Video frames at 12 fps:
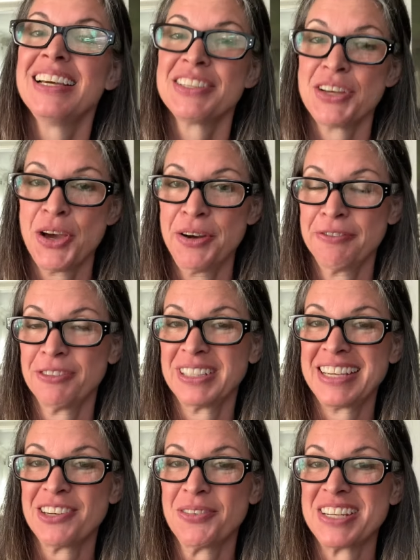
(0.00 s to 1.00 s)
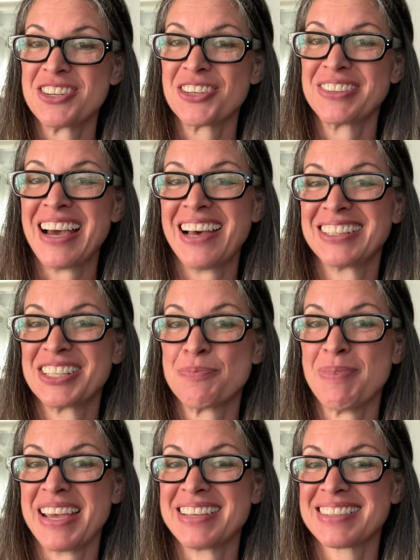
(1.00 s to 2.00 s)
to hopefully increase your knowledge
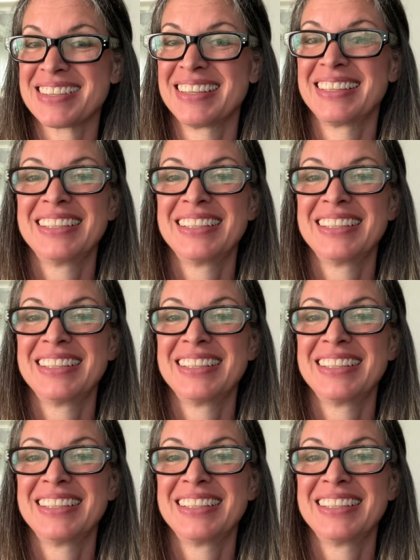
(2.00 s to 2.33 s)
base,